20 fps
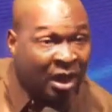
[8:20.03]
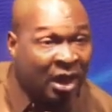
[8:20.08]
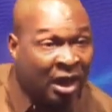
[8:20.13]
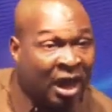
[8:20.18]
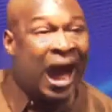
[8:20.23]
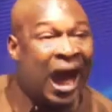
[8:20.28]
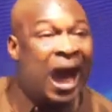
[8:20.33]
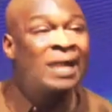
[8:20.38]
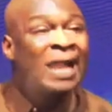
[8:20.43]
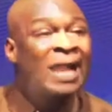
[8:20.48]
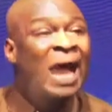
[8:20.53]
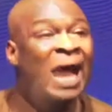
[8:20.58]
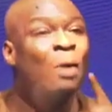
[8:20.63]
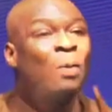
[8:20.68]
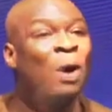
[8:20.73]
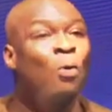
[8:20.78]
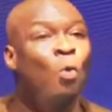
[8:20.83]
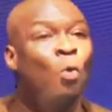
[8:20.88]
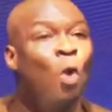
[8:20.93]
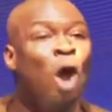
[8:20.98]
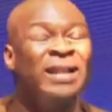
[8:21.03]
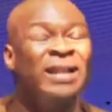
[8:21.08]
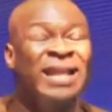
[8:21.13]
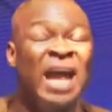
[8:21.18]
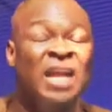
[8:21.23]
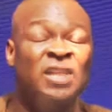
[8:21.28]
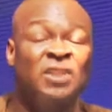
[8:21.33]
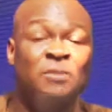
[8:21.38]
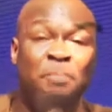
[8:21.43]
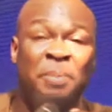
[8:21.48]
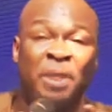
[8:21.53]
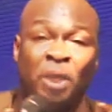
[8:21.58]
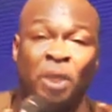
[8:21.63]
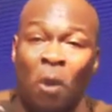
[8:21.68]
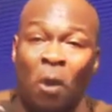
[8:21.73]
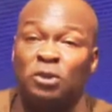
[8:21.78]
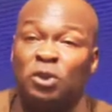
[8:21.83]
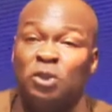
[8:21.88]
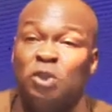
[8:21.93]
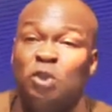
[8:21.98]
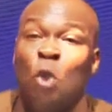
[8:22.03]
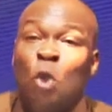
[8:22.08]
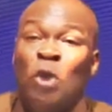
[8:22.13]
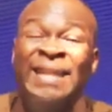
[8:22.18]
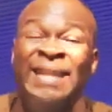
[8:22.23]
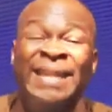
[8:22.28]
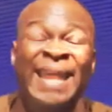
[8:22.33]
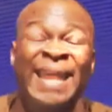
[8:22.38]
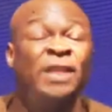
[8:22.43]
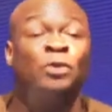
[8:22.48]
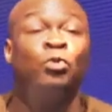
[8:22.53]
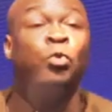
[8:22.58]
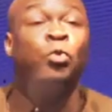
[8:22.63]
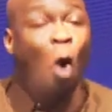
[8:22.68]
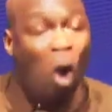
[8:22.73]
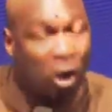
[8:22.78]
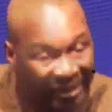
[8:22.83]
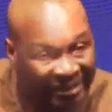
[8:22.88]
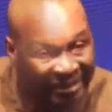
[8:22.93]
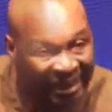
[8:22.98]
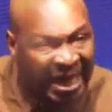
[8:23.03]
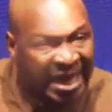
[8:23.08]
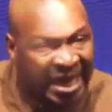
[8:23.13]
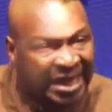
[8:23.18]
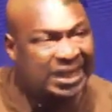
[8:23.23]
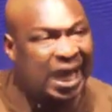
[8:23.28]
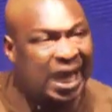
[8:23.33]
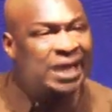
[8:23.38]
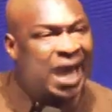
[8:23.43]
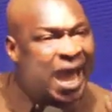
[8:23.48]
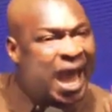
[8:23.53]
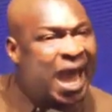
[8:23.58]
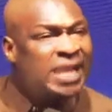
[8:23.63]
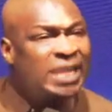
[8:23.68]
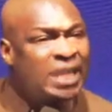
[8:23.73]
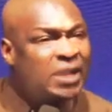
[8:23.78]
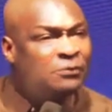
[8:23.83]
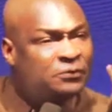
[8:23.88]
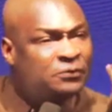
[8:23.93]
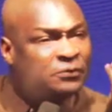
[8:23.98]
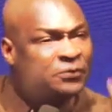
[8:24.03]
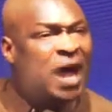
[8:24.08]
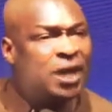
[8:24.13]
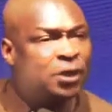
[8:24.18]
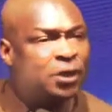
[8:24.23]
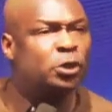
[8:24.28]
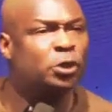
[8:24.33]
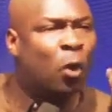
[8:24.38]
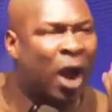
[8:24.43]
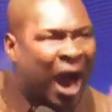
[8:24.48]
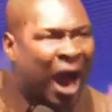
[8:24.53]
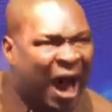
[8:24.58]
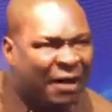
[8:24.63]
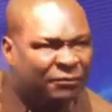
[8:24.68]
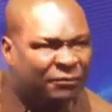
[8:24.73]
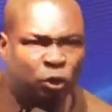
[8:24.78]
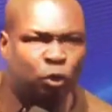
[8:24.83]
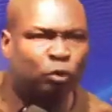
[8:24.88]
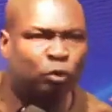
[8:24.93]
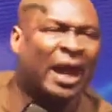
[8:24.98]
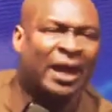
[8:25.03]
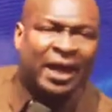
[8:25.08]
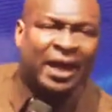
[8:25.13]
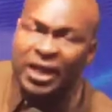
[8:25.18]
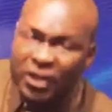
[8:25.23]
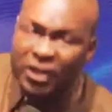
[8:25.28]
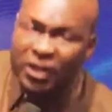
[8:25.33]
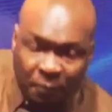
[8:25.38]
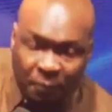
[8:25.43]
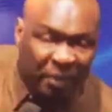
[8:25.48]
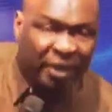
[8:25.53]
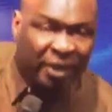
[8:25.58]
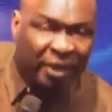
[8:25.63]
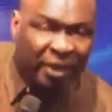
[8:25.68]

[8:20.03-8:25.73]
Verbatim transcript: and our world has become so networked that any value you have should at least bring you